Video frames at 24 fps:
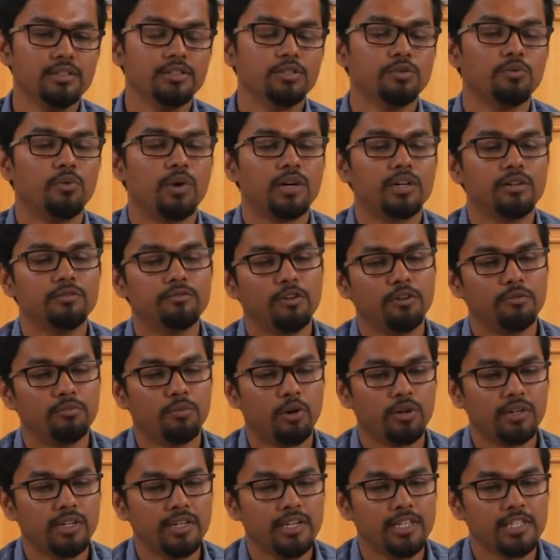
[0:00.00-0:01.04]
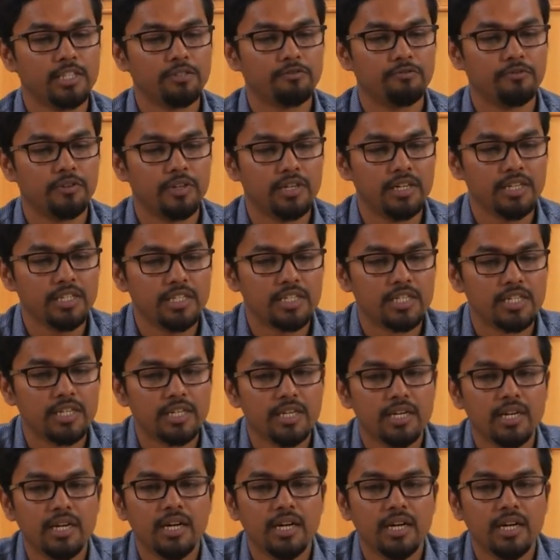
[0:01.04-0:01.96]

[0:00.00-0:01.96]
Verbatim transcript: So, waterfall model is first